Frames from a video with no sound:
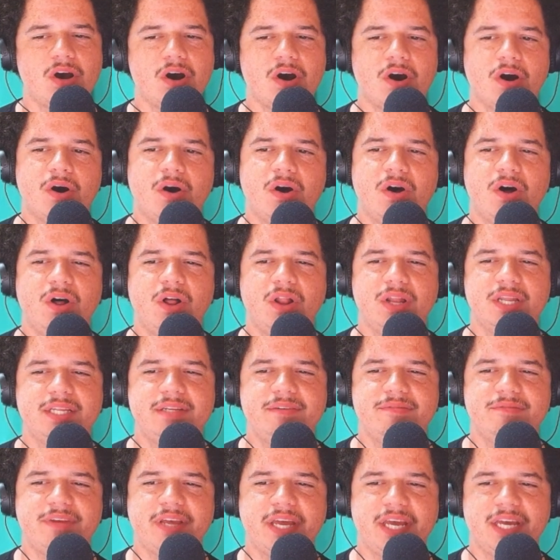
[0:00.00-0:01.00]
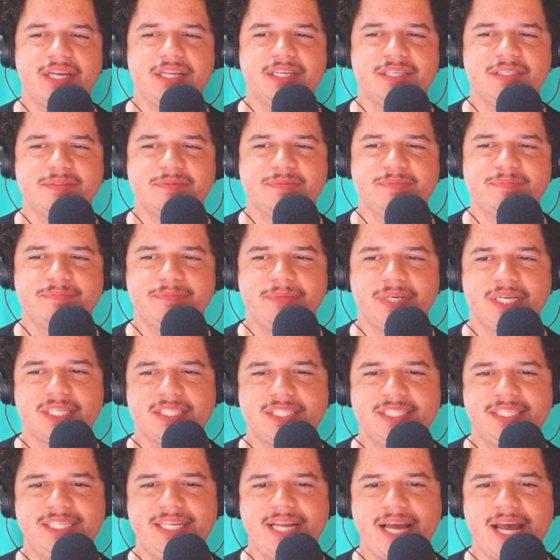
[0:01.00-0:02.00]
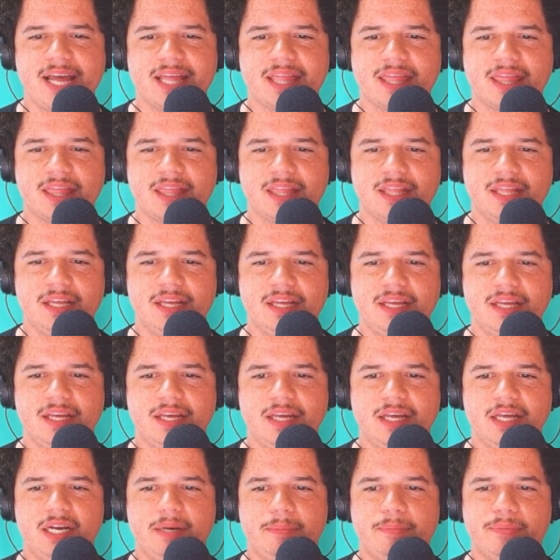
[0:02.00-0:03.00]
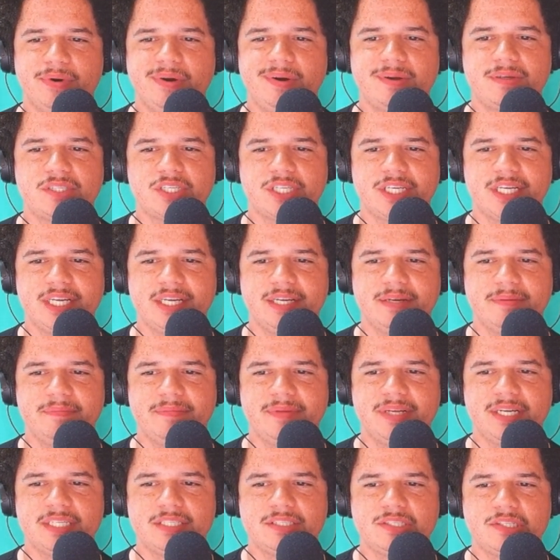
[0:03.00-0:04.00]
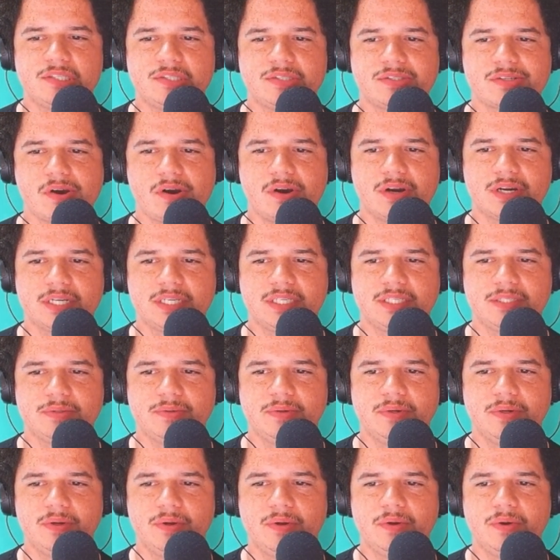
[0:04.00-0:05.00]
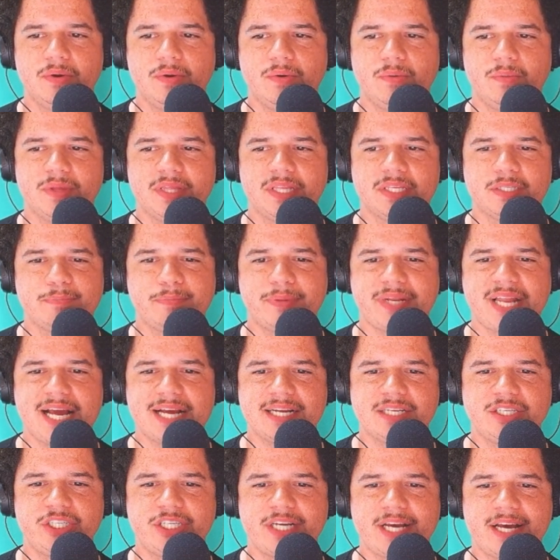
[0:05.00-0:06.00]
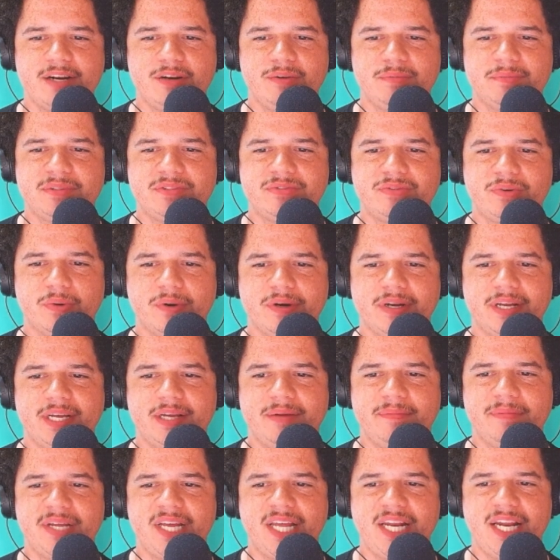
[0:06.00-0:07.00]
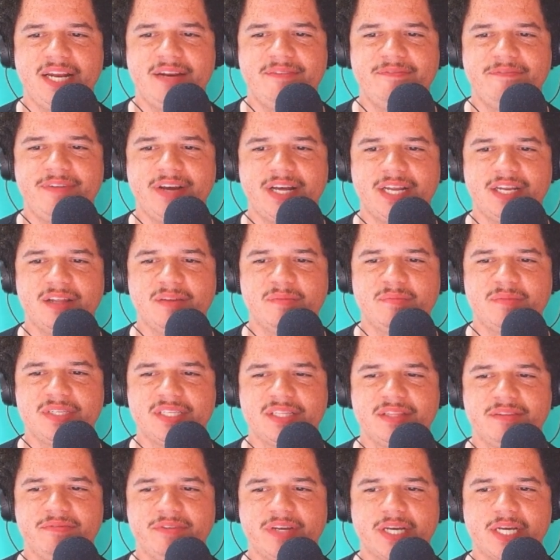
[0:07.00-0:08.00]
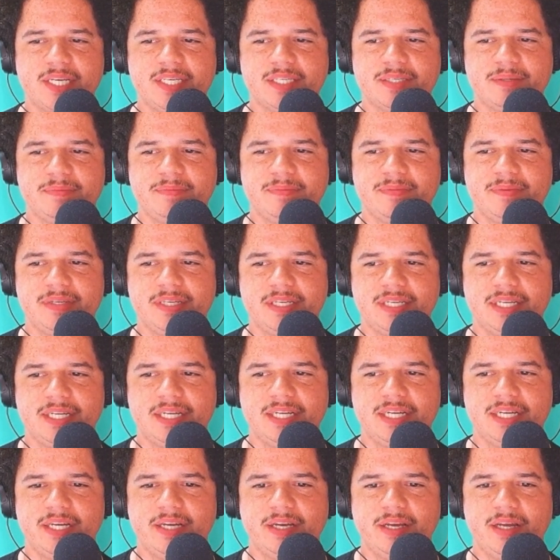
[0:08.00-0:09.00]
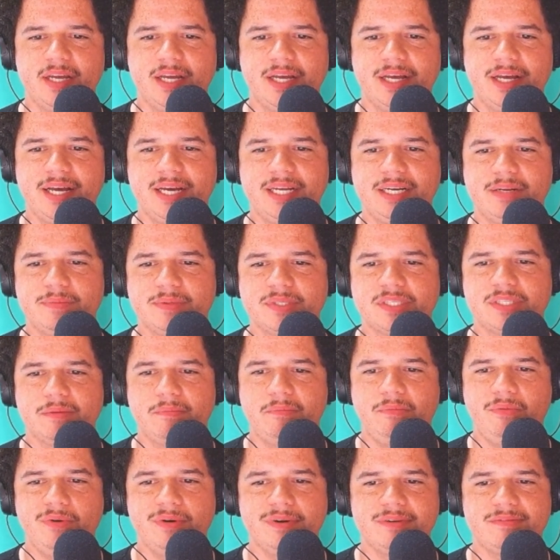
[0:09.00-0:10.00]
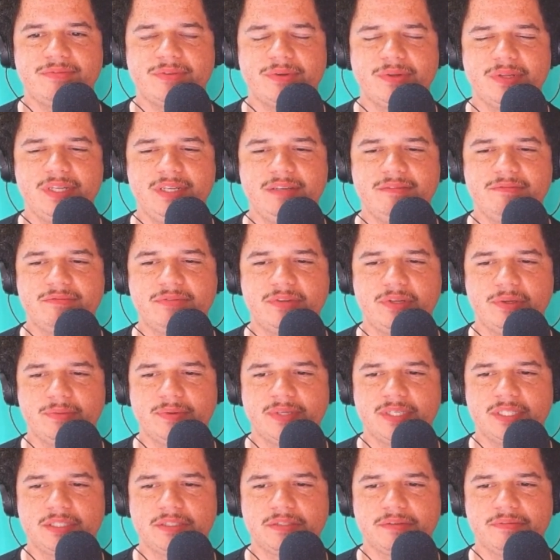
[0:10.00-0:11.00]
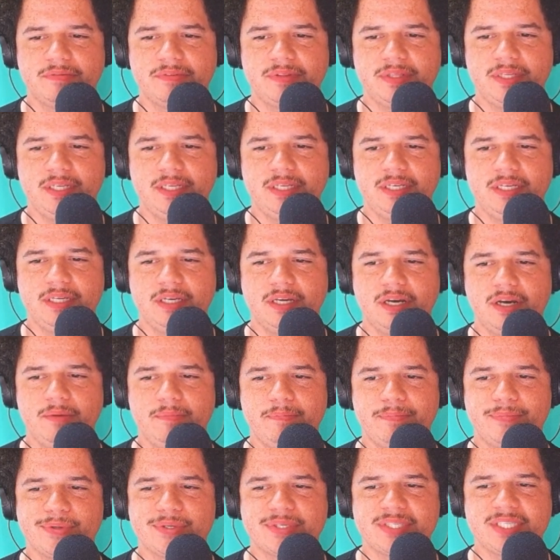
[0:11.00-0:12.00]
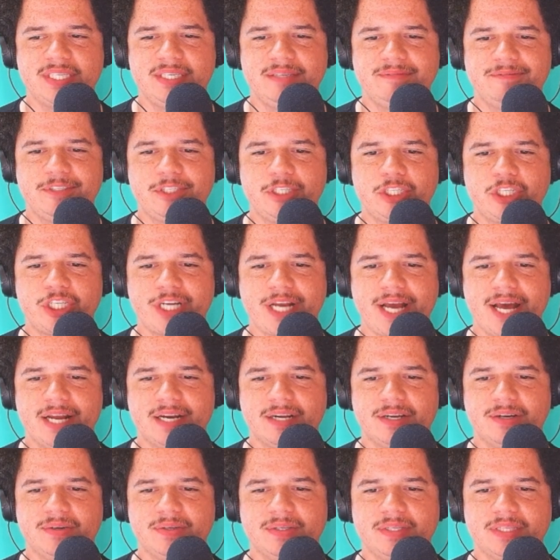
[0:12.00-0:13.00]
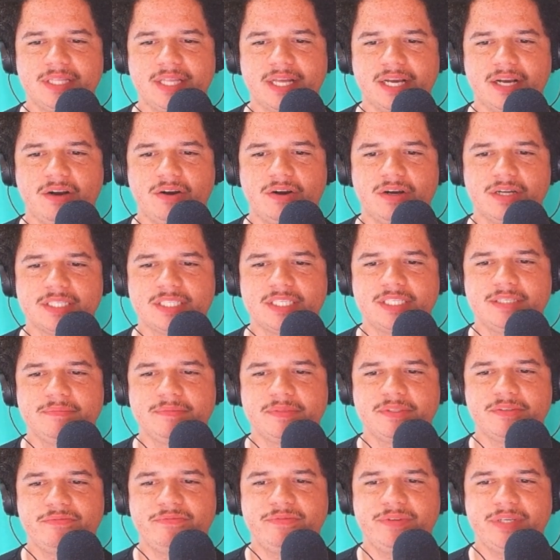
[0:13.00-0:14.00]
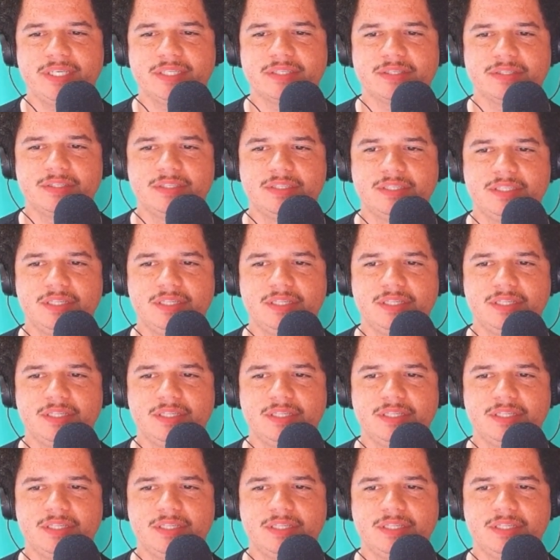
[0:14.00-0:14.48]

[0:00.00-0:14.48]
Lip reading: All in vain, because death, in approaching him, had stalked with his black shadow before him and enveloped the victim. And it was the mournful influence of the unperceived shadow that caused him to feel,